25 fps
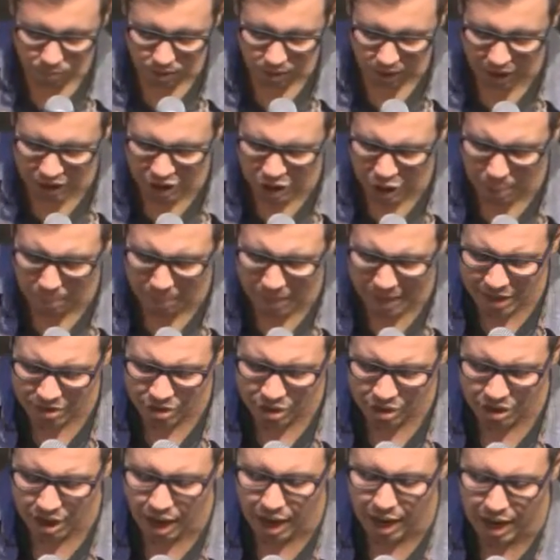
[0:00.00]
It's an
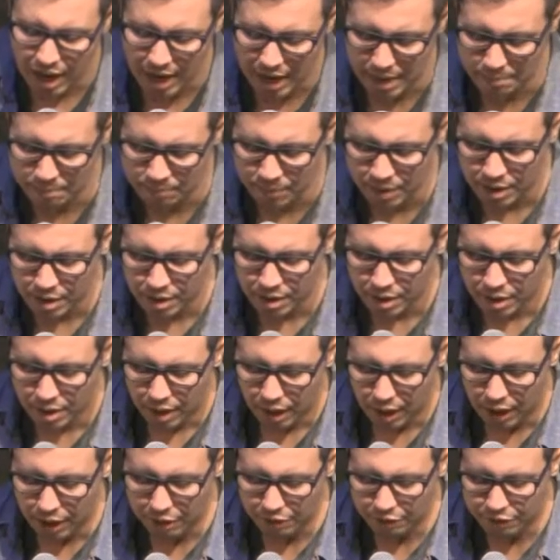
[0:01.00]
amazing time
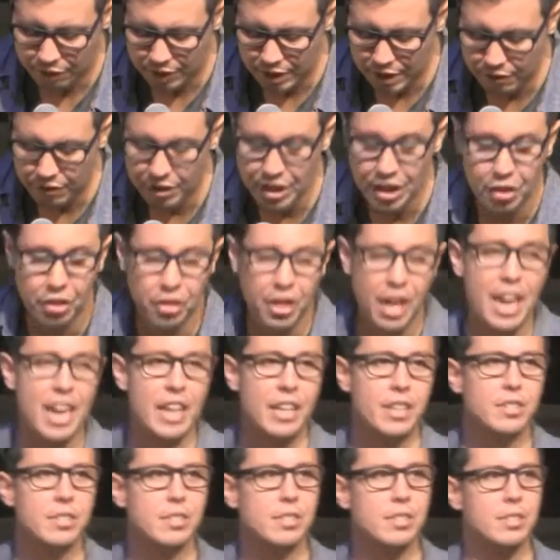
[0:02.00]
of giving
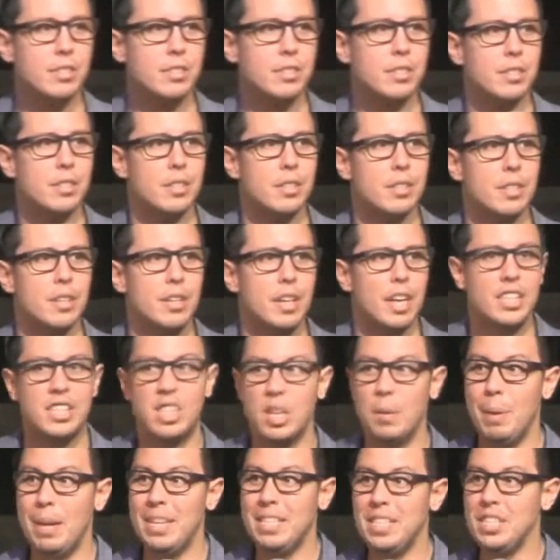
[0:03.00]
thanks. It's an
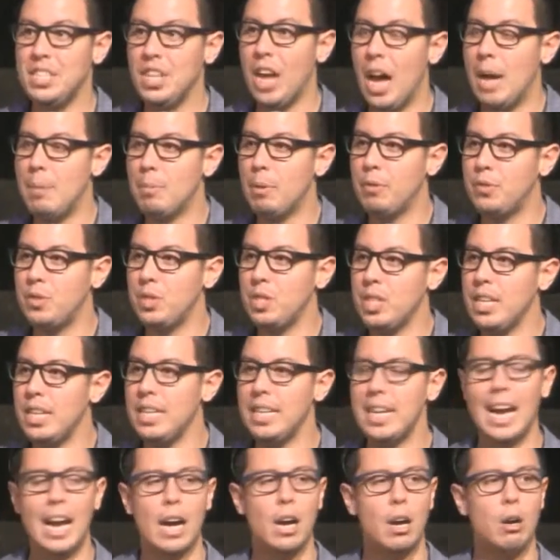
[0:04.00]
amazing time of seeing
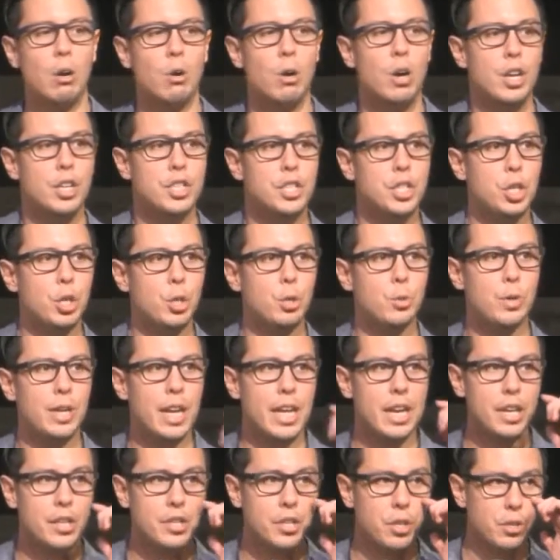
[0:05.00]
how children
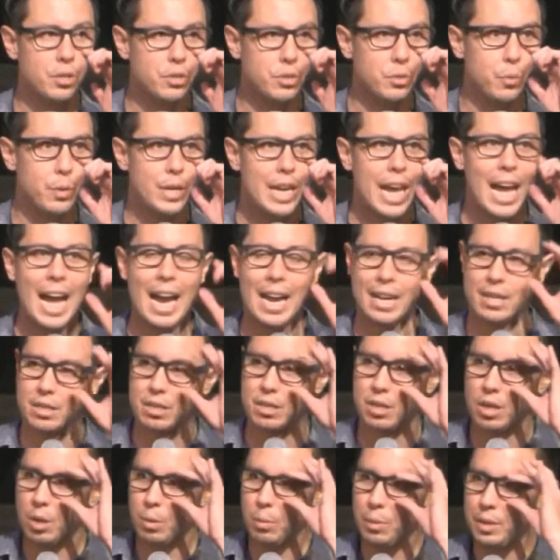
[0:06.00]
and adults react
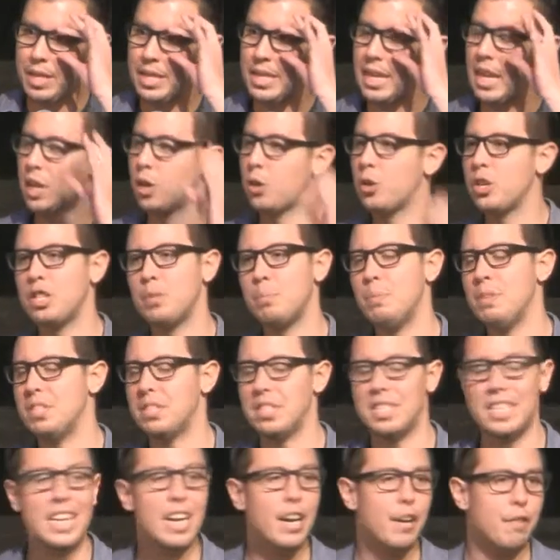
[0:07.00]
when they get Christmas
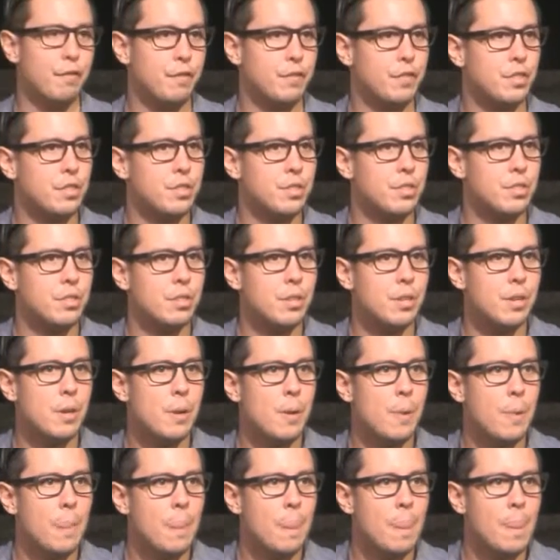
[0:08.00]
gifts.
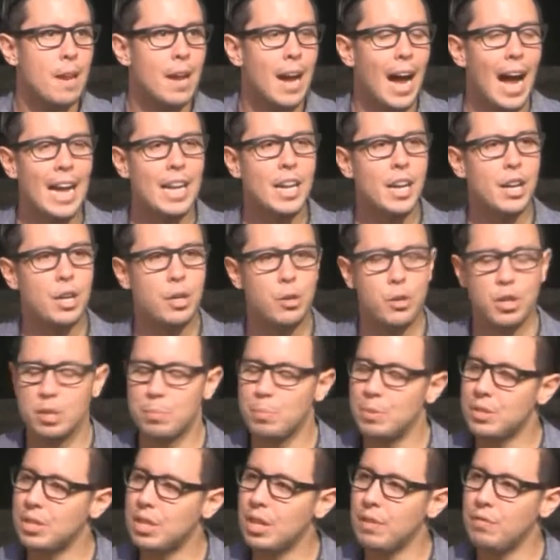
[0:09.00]
I got a
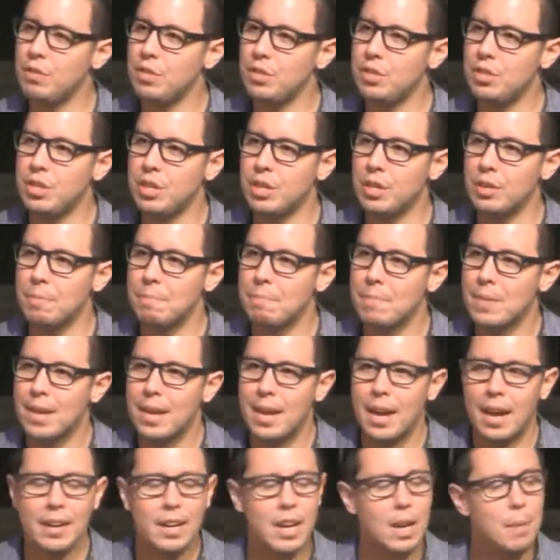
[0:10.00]
Christmas gift this year.
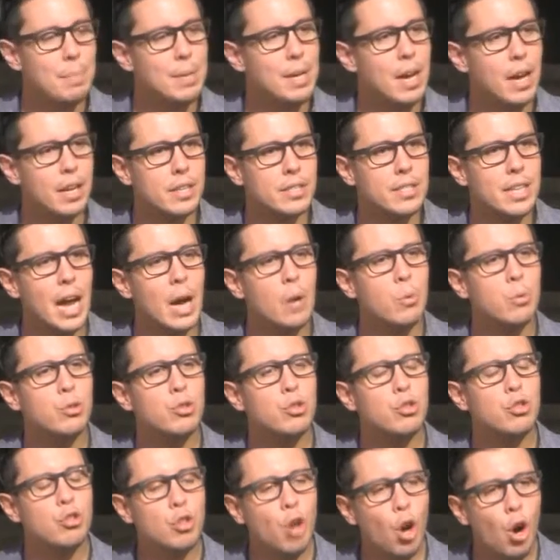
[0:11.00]
I got to be honest, I was
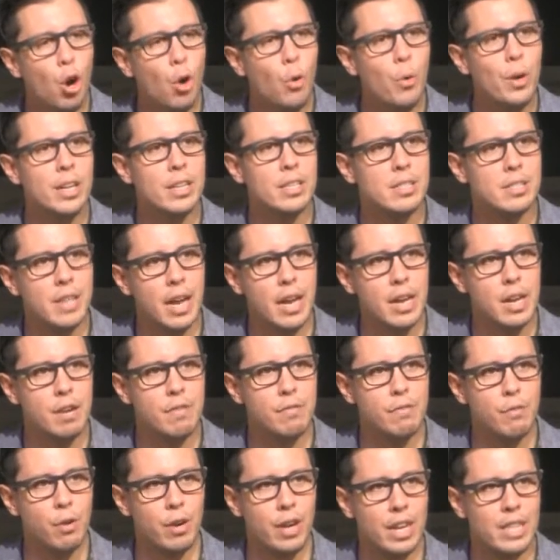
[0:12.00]
so excited
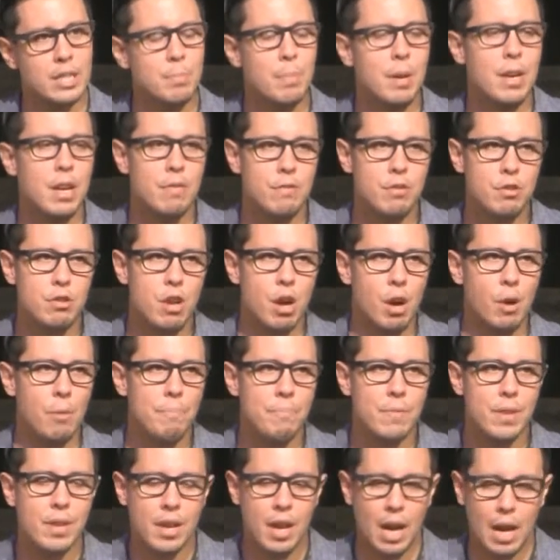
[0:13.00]
for it. As many of you know,
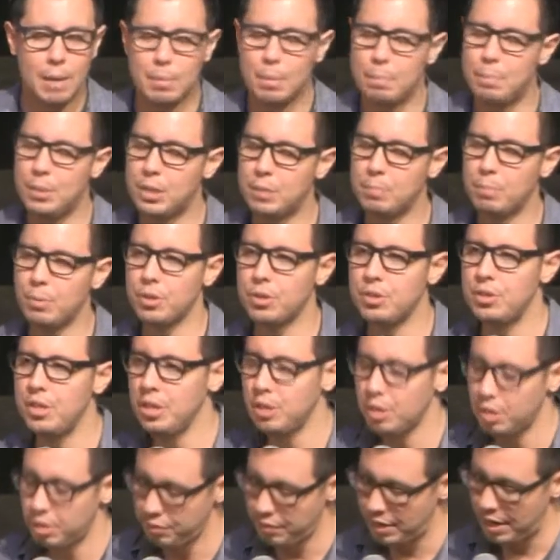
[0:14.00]
I'm a Pittsburgh
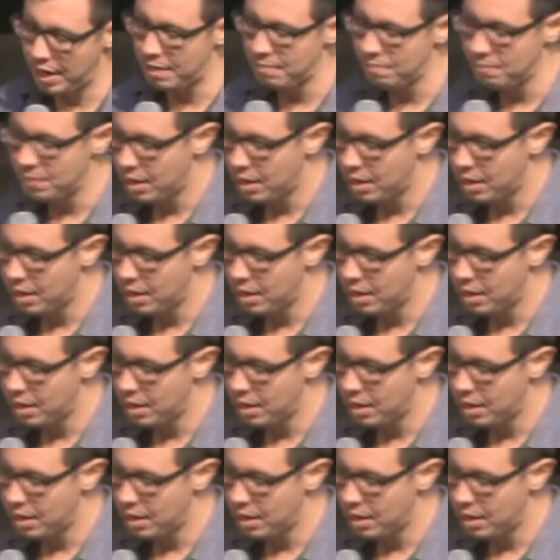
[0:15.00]
Steelers fan.